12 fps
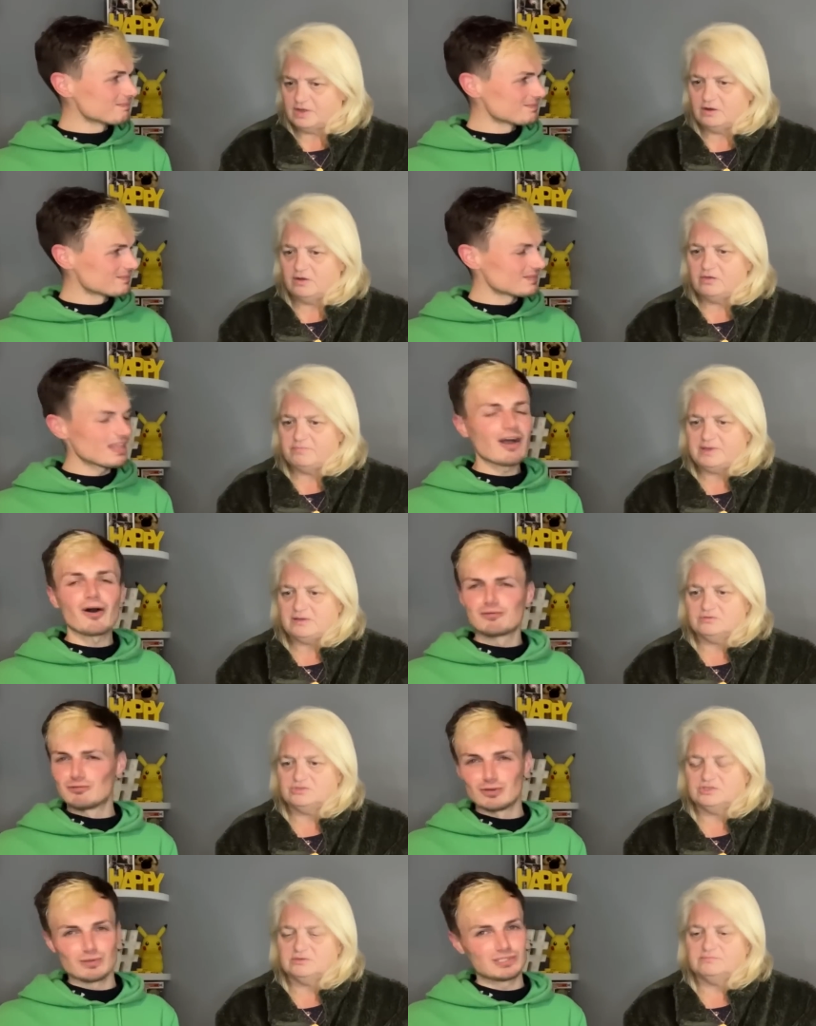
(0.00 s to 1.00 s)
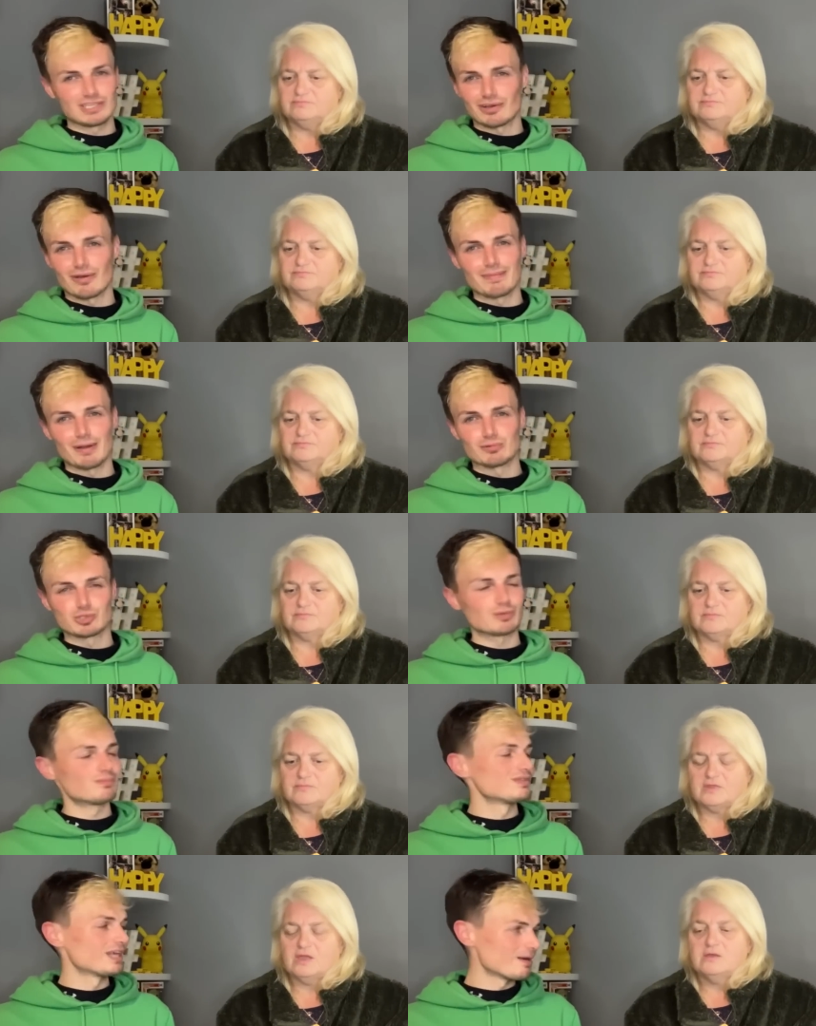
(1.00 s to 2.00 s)
Speaker 1: I like Belgium. I knew she'd like
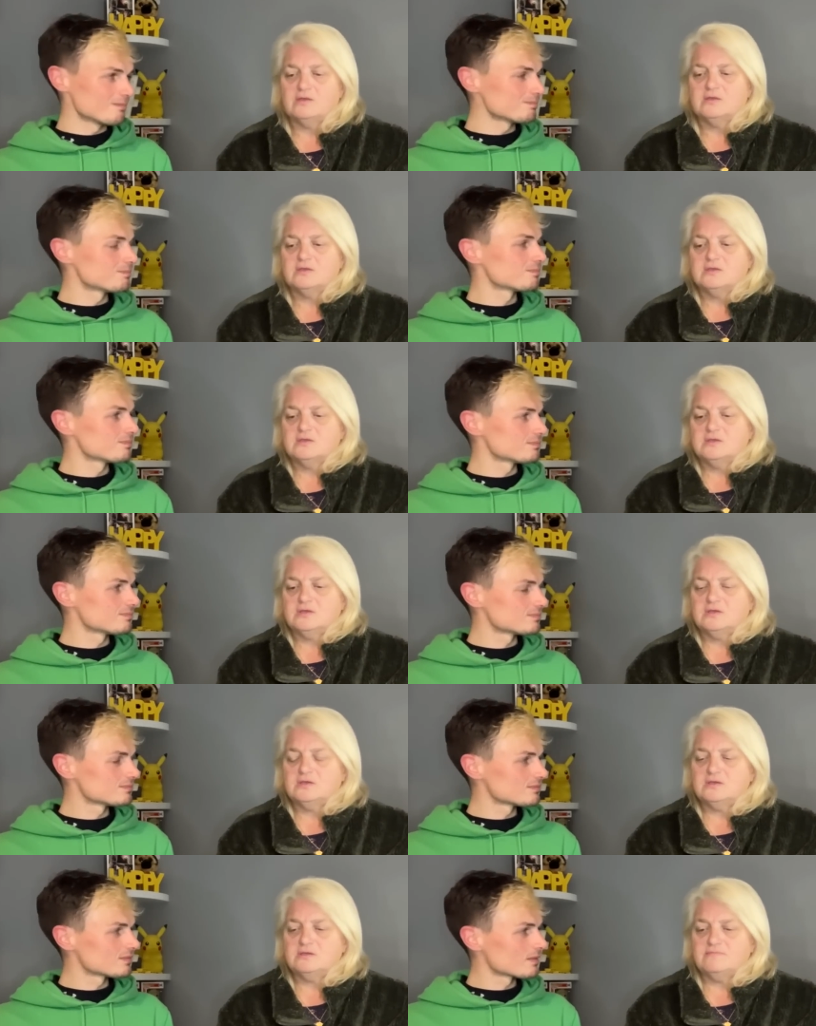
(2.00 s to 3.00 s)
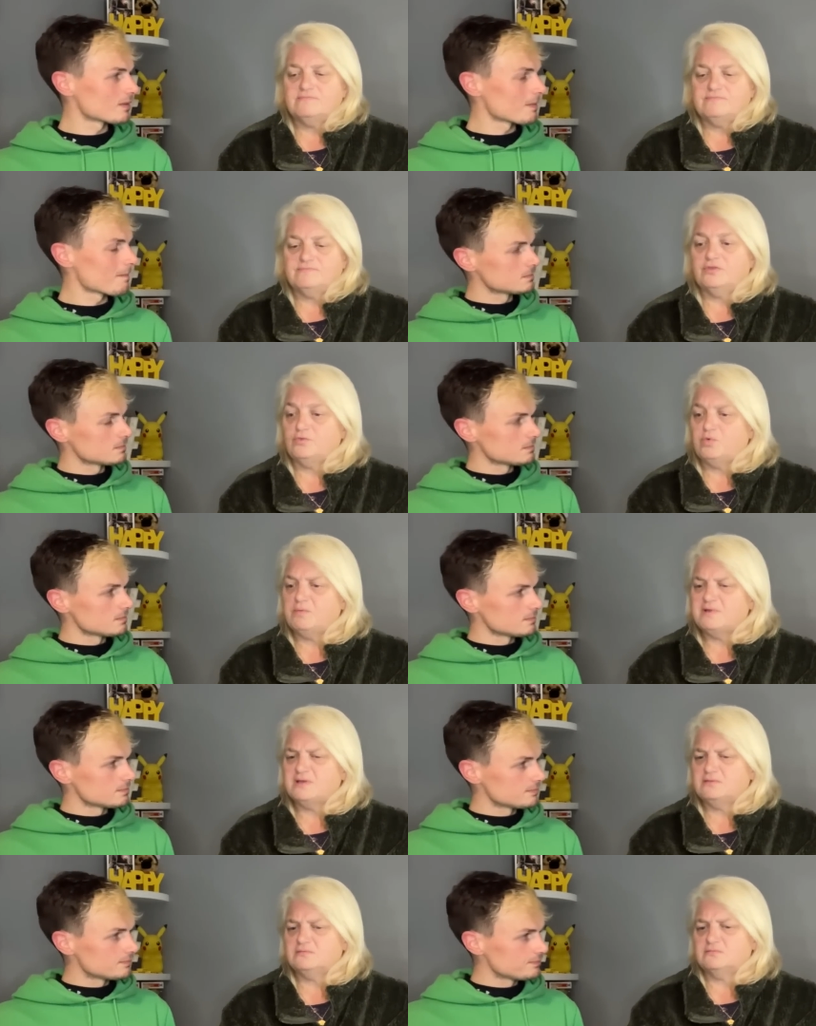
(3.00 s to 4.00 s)
Belgium, yeah.
Speaker 2: The
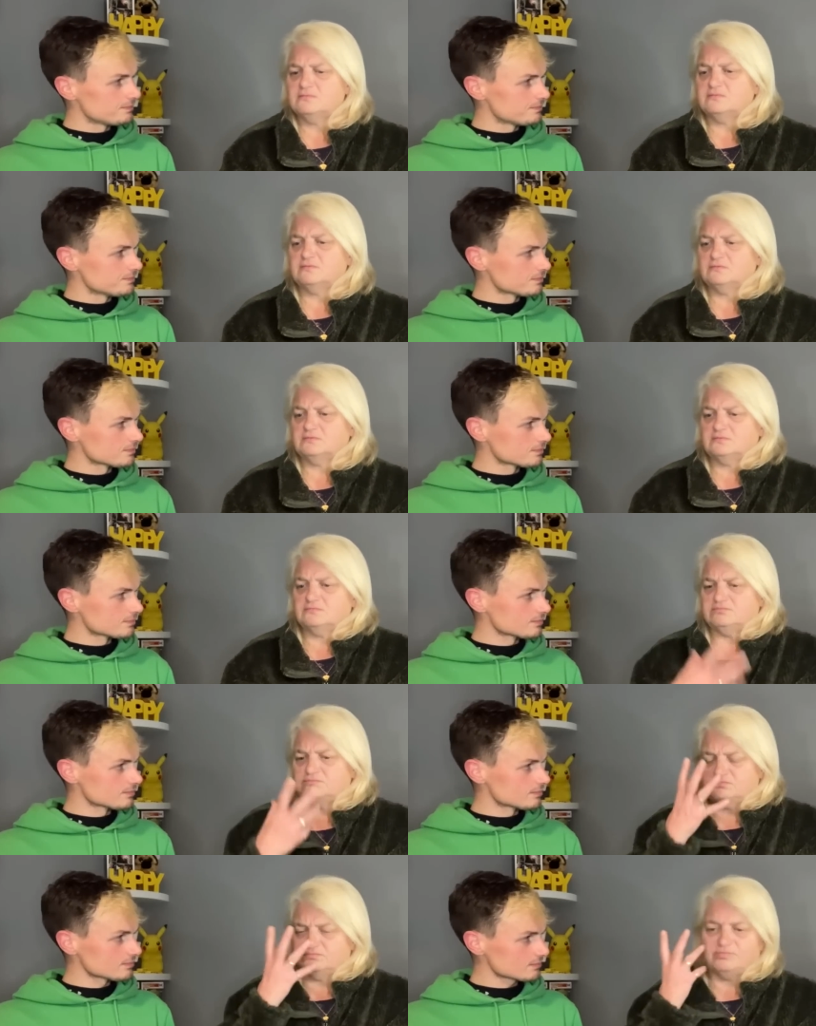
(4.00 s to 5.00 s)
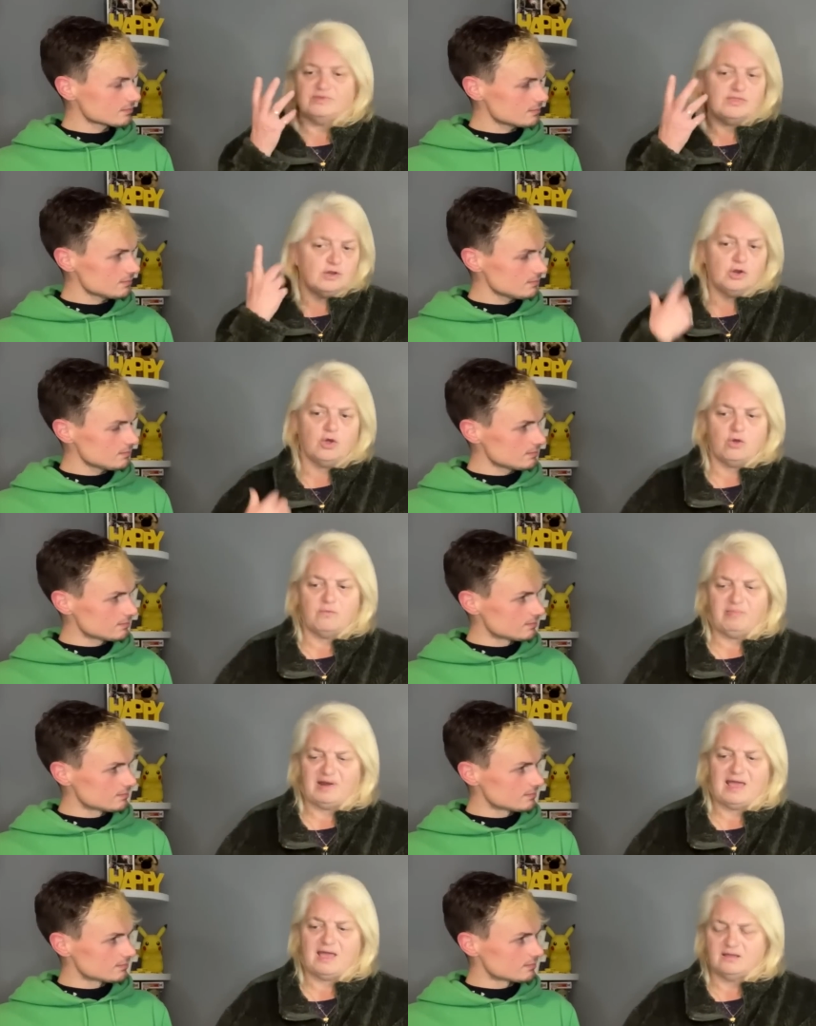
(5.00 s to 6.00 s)
woman... with the long
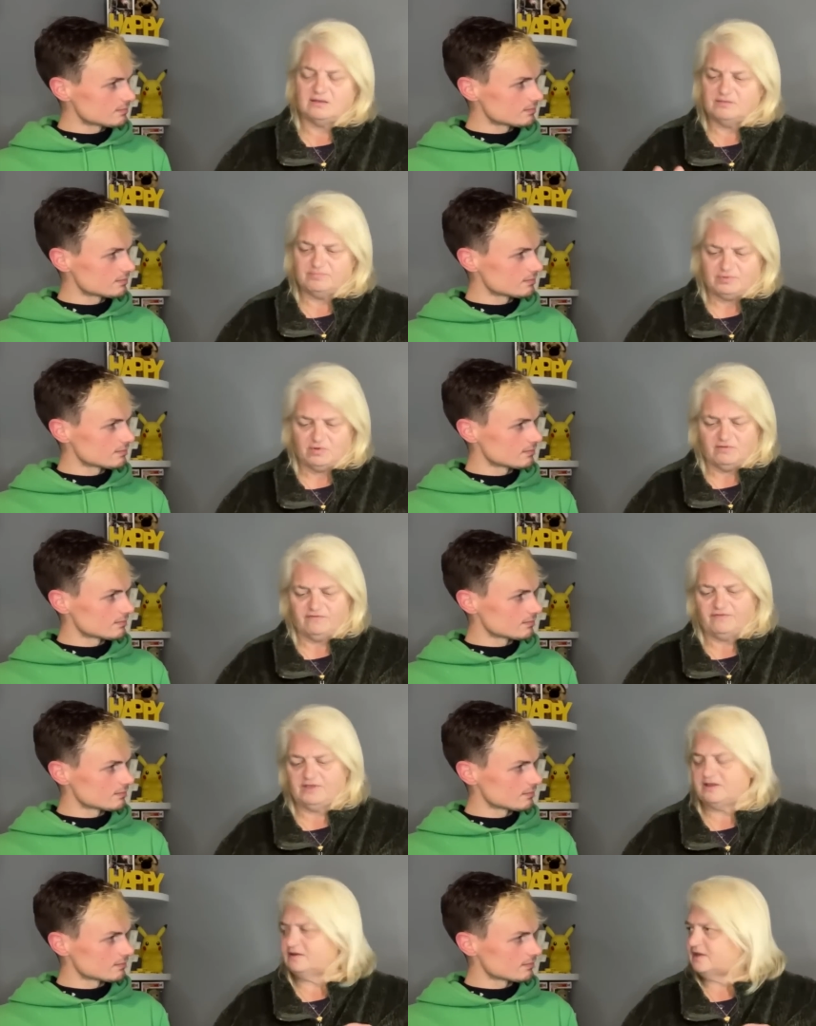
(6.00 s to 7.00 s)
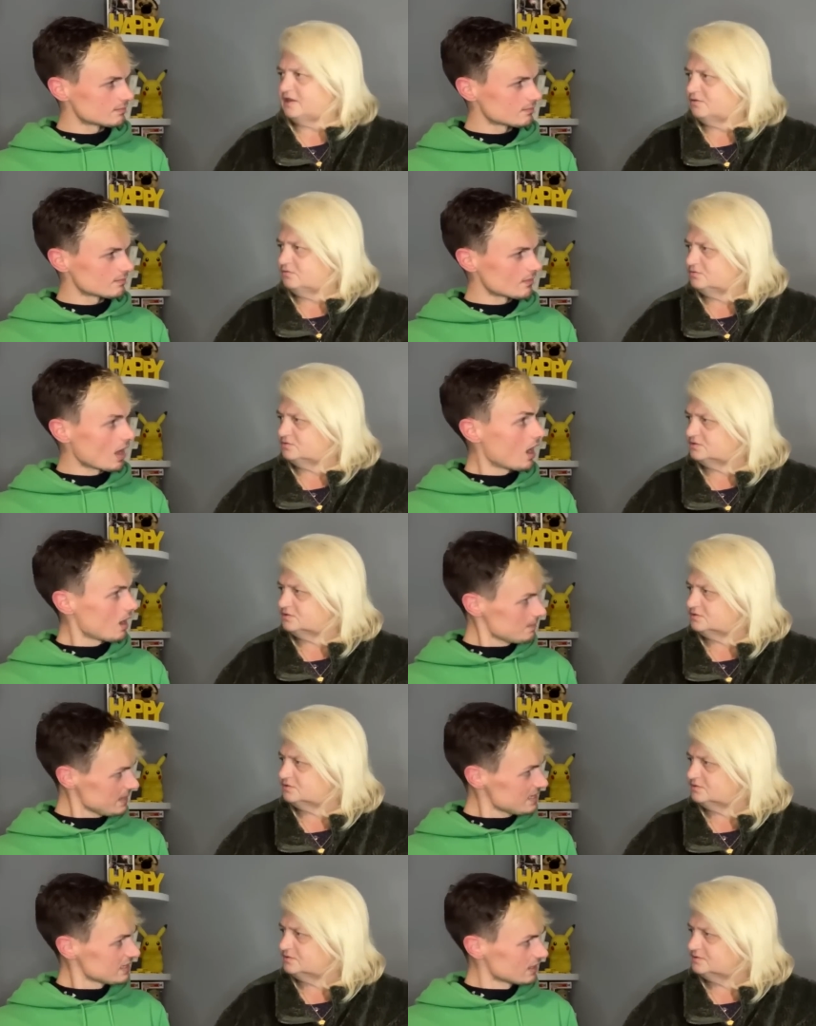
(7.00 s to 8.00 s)
plait and the long fingernails.
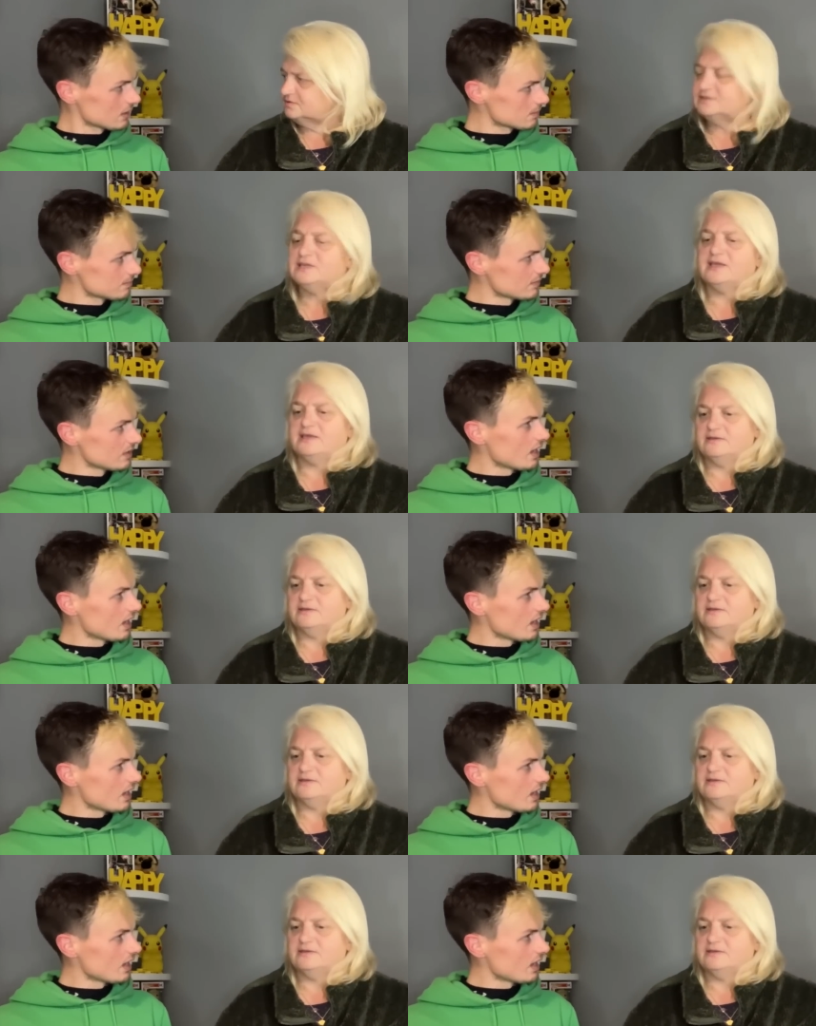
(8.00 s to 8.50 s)
Speaker 1: Armenia?
Speaker 2: Yeah.